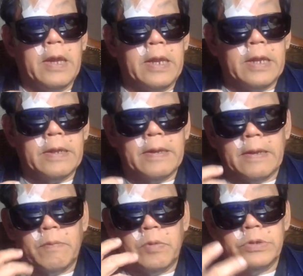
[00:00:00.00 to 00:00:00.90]
and
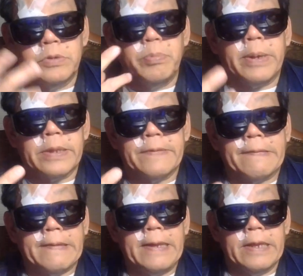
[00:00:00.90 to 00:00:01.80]
once you break the
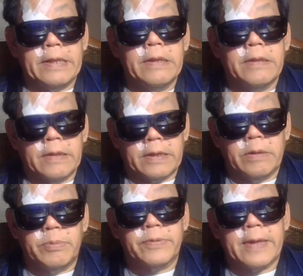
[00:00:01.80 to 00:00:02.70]
skin,
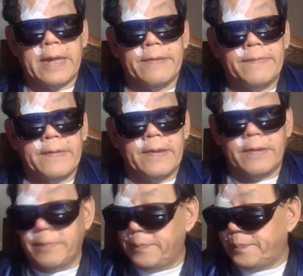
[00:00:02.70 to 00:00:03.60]
like Hubble's cat
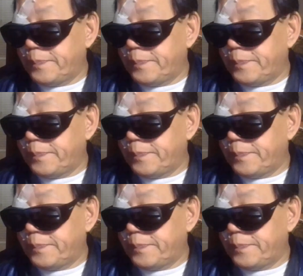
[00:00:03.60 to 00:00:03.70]
said.